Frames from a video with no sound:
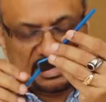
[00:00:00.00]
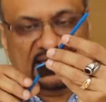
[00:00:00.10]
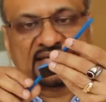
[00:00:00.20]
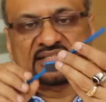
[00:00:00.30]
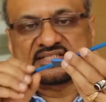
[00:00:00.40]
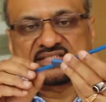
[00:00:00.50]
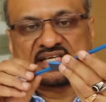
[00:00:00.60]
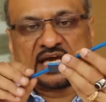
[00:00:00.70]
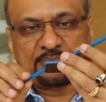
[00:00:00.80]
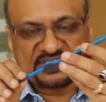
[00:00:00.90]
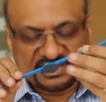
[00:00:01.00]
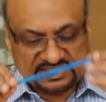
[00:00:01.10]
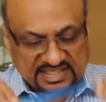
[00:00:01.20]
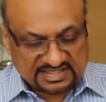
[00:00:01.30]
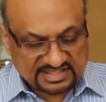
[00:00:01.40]
and this gap is
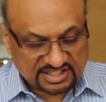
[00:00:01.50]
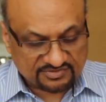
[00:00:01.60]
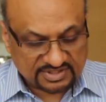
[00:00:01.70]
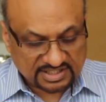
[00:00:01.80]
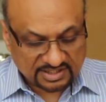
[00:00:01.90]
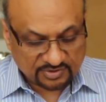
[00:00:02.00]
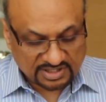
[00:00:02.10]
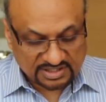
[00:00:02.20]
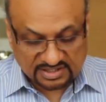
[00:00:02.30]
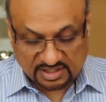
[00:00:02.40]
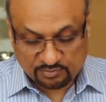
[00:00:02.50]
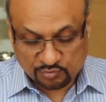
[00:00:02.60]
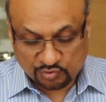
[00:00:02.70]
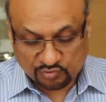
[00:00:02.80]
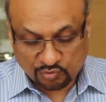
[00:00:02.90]
designed in such a way that it can
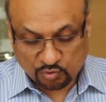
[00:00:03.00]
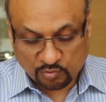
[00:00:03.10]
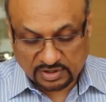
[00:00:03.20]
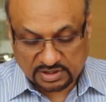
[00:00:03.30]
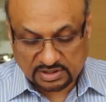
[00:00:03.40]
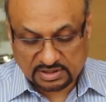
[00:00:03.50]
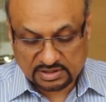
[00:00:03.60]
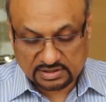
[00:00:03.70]
move over